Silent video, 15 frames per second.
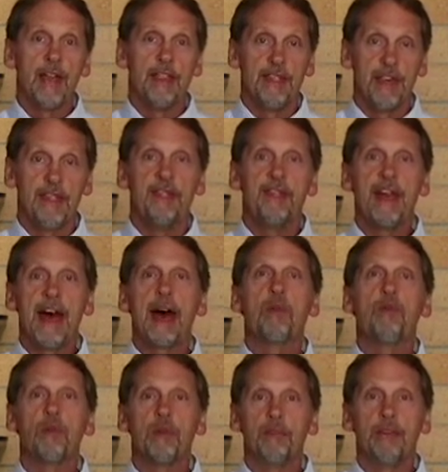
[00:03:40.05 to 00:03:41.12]
then that
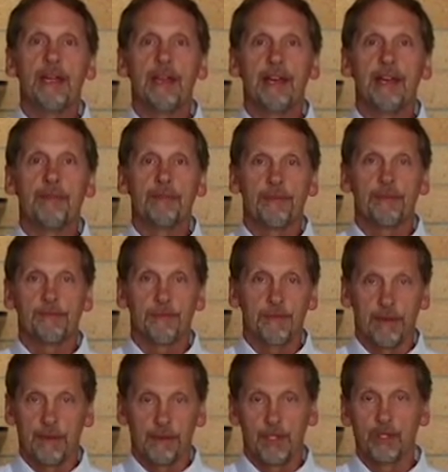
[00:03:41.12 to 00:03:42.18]
would be
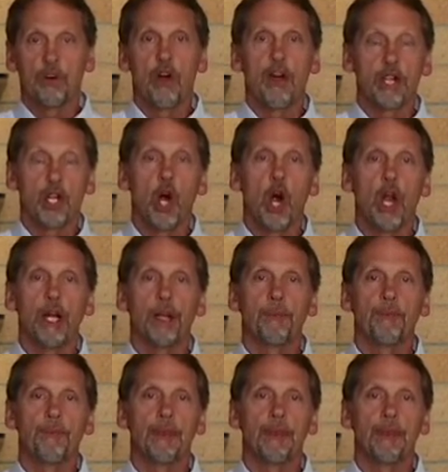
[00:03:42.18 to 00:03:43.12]
the drawing card.